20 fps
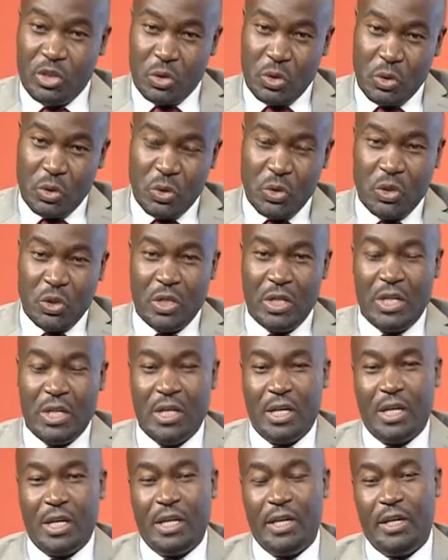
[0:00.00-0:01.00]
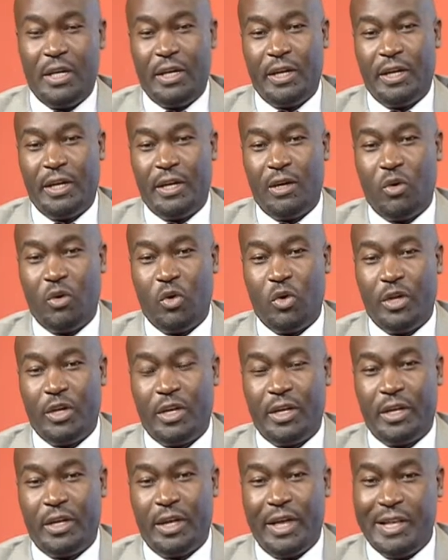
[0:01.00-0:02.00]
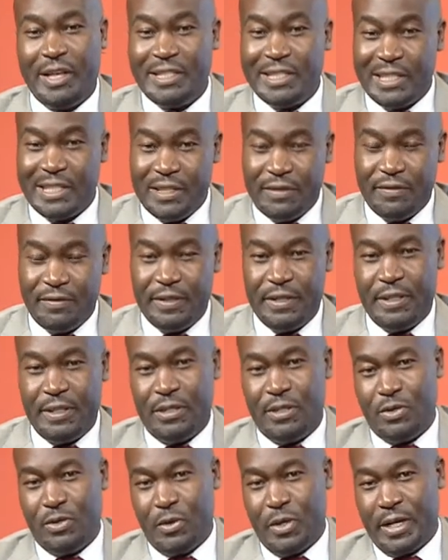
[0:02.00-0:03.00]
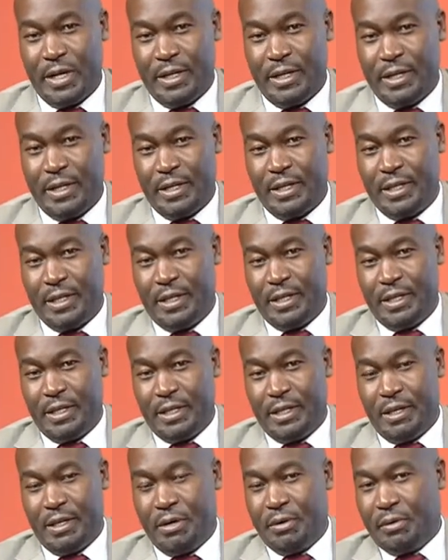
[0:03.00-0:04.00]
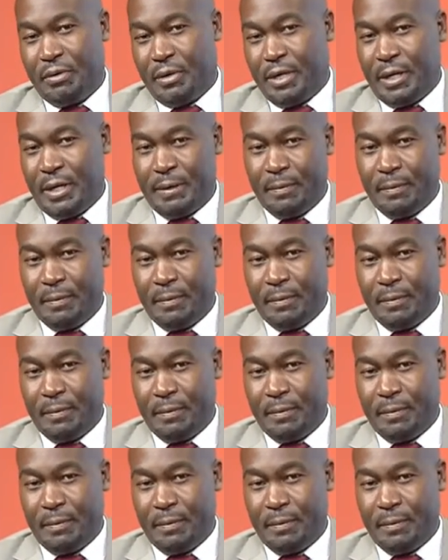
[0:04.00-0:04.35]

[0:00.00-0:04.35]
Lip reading: show here on NTV Uganda. Now,